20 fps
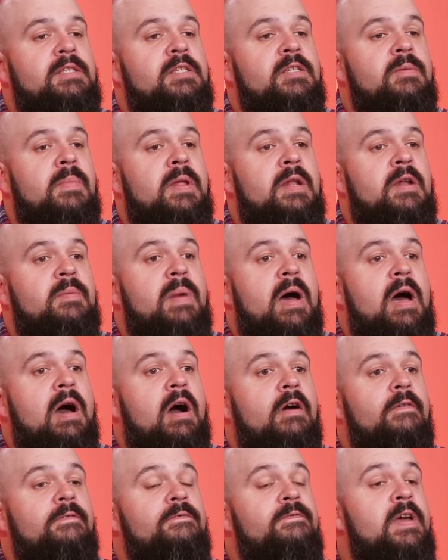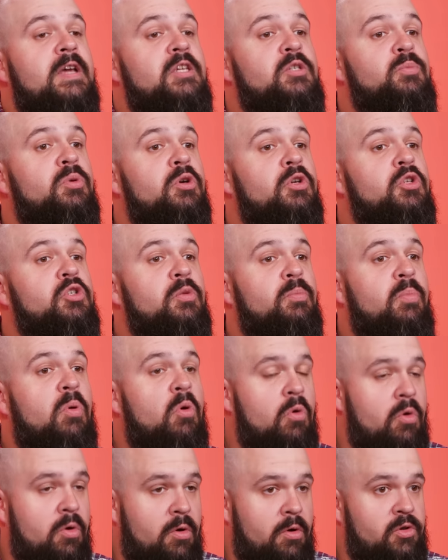submitted by our Facebook
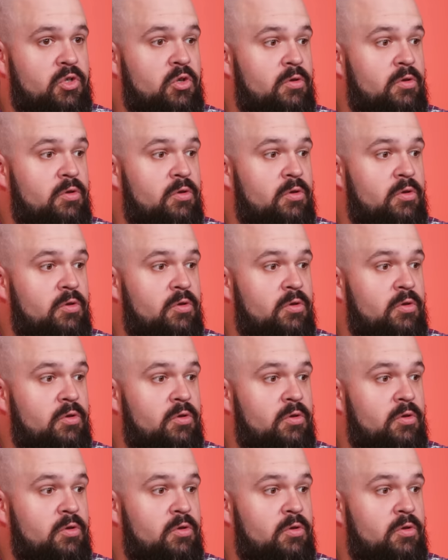supporters.